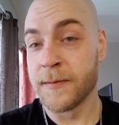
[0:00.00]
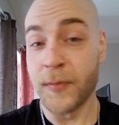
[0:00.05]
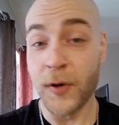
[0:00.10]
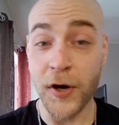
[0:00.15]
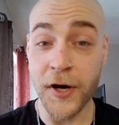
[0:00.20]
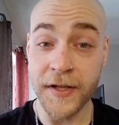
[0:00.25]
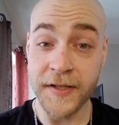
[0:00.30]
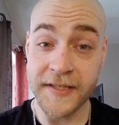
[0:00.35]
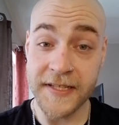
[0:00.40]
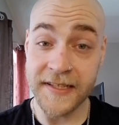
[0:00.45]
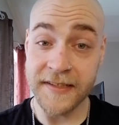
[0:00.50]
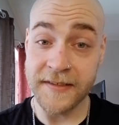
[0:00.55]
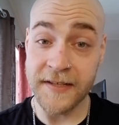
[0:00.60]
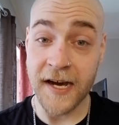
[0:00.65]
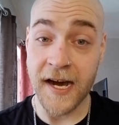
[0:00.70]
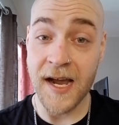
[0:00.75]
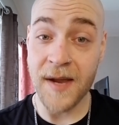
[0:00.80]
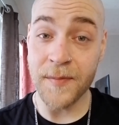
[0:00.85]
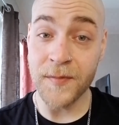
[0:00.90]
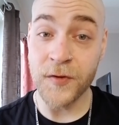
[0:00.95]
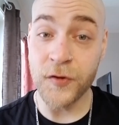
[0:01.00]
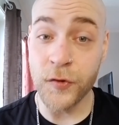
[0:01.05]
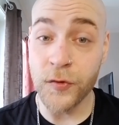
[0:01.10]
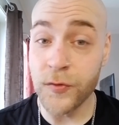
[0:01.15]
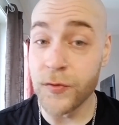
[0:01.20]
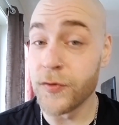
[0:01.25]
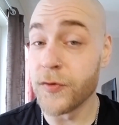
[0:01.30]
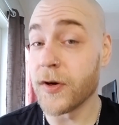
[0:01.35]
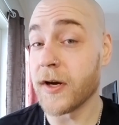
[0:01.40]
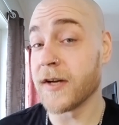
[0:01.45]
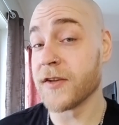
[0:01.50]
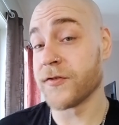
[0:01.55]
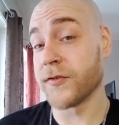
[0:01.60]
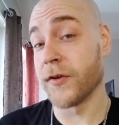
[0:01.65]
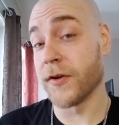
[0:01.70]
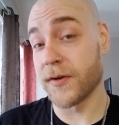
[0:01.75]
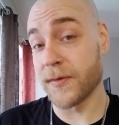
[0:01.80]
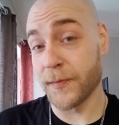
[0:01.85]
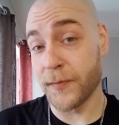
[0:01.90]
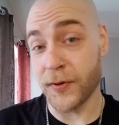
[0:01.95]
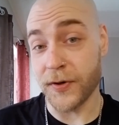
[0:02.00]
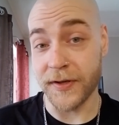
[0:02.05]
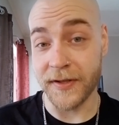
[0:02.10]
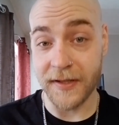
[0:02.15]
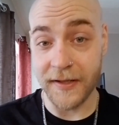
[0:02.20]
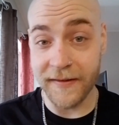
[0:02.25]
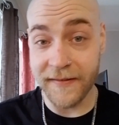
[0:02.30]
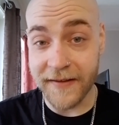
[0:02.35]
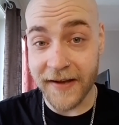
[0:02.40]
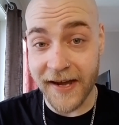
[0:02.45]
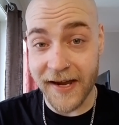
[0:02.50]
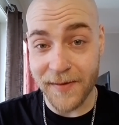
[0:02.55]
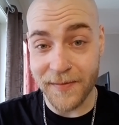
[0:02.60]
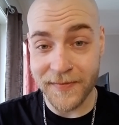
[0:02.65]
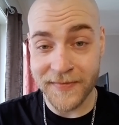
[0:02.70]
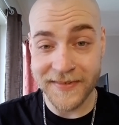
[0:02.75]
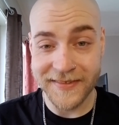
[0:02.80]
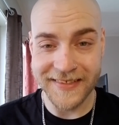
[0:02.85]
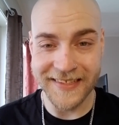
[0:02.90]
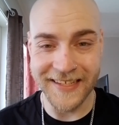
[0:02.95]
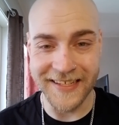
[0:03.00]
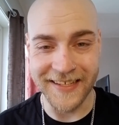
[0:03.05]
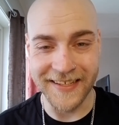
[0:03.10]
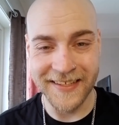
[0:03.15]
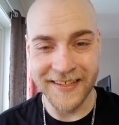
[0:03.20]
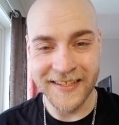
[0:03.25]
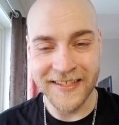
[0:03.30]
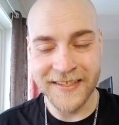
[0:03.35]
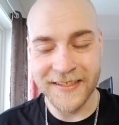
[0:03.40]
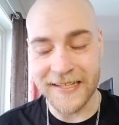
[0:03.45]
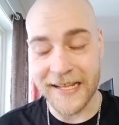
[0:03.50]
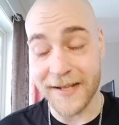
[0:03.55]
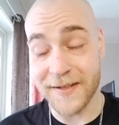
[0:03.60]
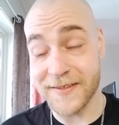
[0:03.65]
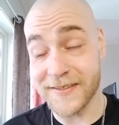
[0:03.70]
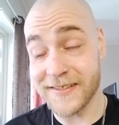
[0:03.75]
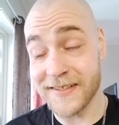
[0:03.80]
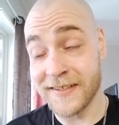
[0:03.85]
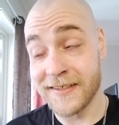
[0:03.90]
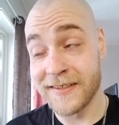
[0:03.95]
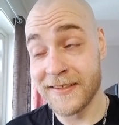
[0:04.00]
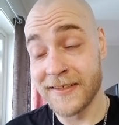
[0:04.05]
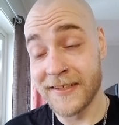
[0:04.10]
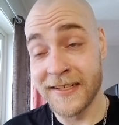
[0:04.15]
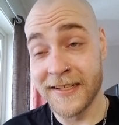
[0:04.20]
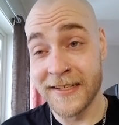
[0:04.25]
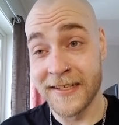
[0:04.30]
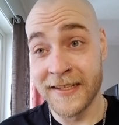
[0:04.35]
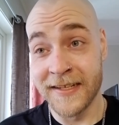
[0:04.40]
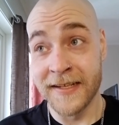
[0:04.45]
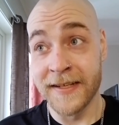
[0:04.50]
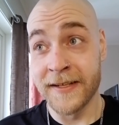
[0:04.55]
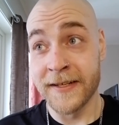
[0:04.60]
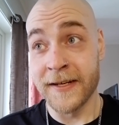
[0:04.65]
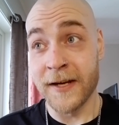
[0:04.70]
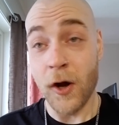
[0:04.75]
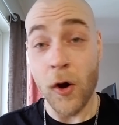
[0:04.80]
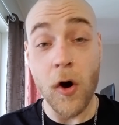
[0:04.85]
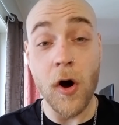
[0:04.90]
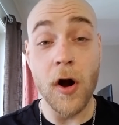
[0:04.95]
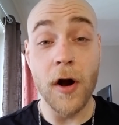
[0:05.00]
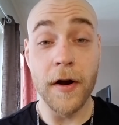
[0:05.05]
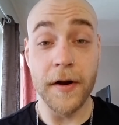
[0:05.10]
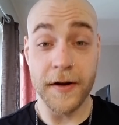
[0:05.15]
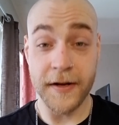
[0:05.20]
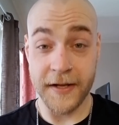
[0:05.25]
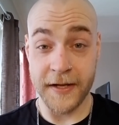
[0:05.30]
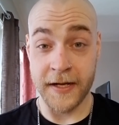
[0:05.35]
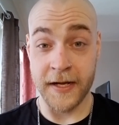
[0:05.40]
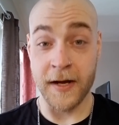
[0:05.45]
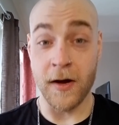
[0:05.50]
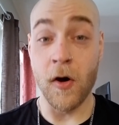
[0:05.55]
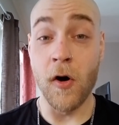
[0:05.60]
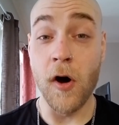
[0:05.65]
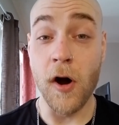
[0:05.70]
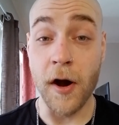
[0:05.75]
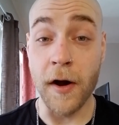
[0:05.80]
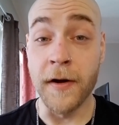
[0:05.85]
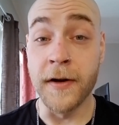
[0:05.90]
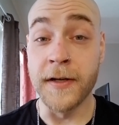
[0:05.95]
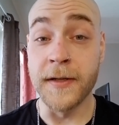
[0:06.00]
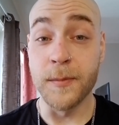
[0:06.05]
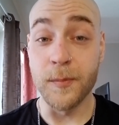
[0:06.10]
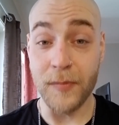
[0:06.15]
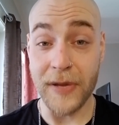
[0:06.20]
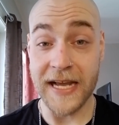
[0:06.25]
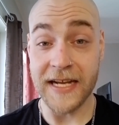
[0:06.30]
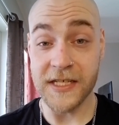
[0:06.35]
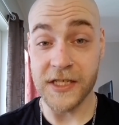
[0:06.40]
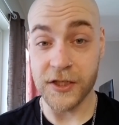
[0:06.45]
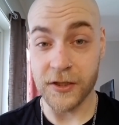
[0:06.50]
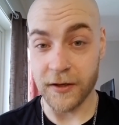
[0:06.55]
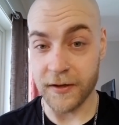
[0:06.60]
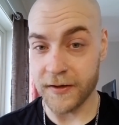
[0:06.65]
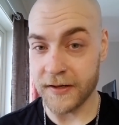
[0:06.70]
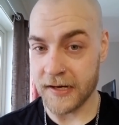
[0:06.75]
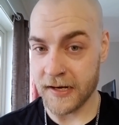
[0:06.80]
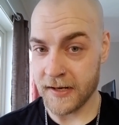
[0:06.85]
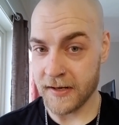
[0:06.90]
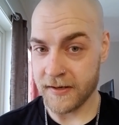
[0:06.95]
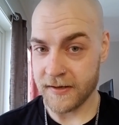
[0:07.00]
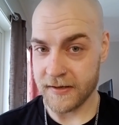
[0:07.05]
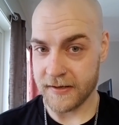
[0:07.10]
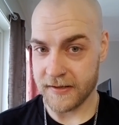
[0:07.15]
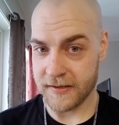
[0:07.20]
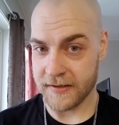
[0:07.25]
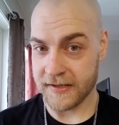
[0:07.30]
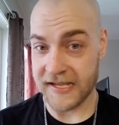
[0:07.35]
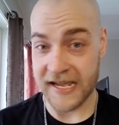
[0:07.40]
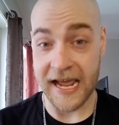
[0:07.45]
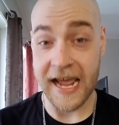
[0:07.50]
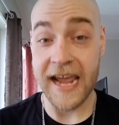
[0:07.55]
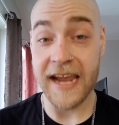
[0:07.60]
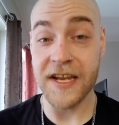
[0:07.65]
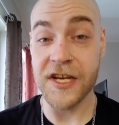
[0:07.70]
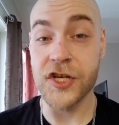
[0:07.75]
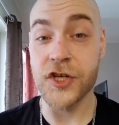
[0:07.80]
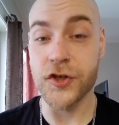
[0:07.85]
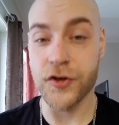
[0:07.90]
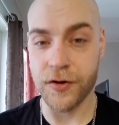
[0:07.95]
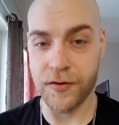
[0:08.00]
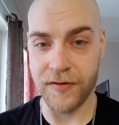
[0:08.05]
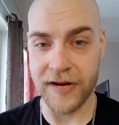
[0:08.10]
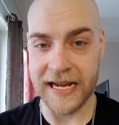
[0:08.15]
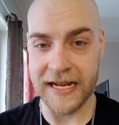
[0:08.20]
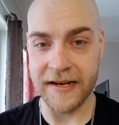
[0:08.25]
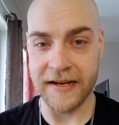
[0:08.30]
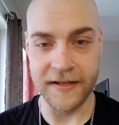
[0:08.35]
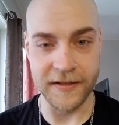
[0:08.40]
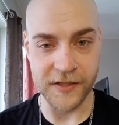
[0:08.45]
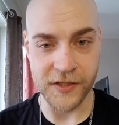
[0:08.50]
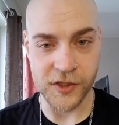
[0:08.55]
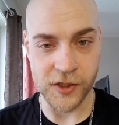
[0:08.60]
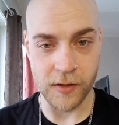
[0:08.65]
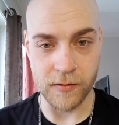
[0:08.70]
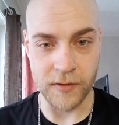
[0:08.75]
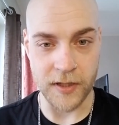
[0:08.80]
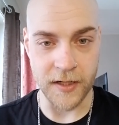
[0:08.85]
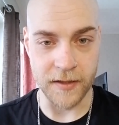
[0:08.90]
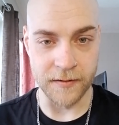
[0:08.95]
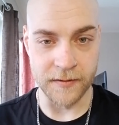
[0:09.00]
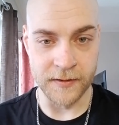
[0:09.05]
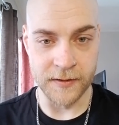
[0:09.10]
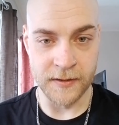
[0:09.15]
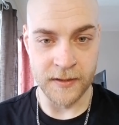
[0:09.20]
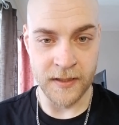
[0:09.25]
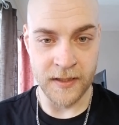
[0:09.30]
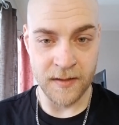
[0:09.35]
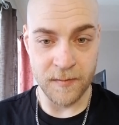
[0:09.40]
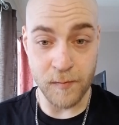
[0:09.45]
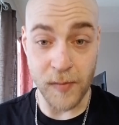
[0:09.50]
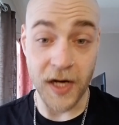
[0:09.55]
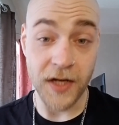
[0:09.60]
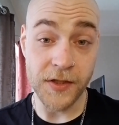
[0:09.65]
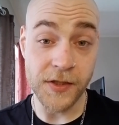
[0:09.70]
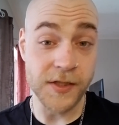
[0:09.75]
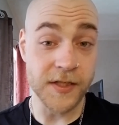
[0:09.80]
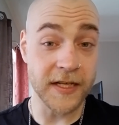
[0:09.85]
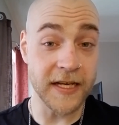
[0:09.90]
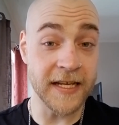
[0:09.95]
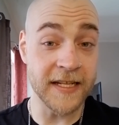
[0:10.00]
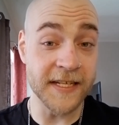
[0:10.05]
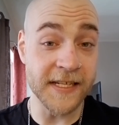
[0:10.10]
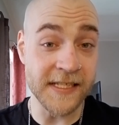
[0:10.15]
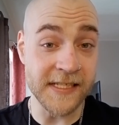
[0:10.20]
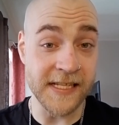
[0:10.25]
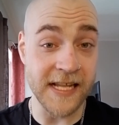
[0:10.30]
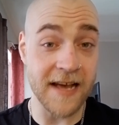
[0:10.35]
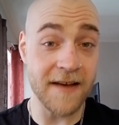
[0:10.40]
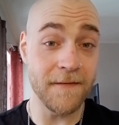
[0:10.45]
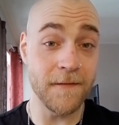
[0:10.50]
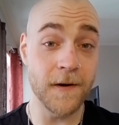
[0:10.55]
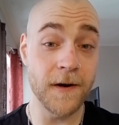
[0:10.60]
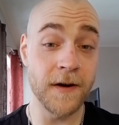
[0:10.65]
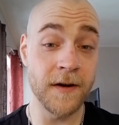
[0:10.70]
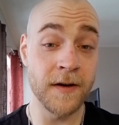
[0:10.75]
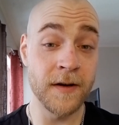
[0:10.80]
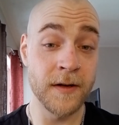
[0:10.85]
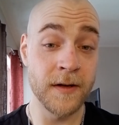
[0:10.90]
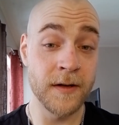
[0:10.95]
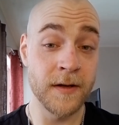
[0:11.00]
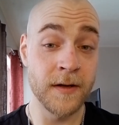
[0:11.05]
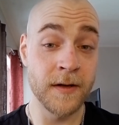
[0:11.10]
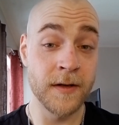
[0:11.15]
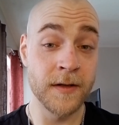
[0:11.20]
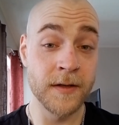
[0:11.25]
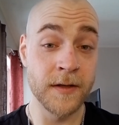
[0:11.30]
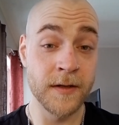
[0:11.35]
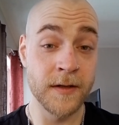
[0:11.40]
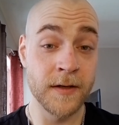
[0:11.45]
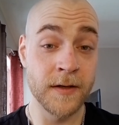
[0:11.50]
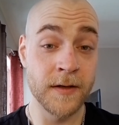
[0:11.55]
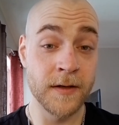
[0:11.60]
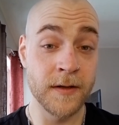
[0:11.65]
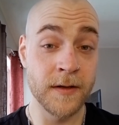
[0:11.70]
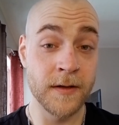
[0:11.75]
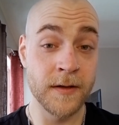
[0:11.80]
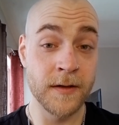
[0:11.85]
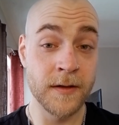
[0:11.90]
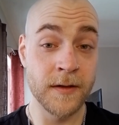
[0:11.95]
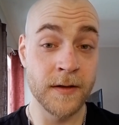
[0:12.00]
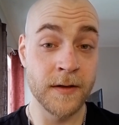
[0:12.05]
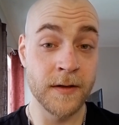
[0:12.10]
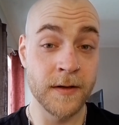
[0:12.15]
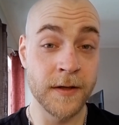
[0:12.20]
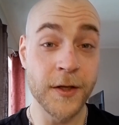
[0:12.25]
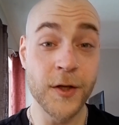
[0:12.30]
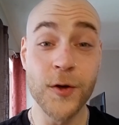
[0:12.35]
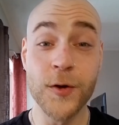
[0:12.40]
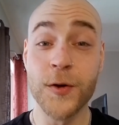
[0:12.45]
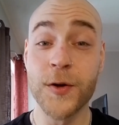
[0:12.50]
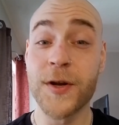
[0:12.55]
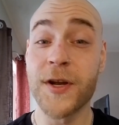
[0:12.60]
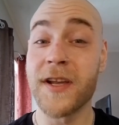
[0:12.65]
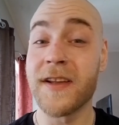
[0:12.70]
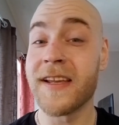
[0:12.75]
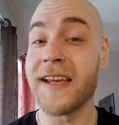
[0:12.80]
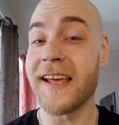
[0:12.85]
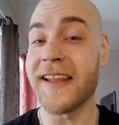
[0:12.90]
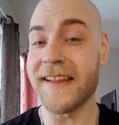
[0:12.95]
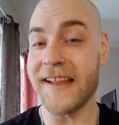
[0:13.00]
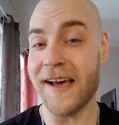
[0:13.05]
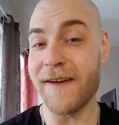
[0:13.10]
point in time to a certain point in time. That is, or based on the age you're in and so on. But it is never... it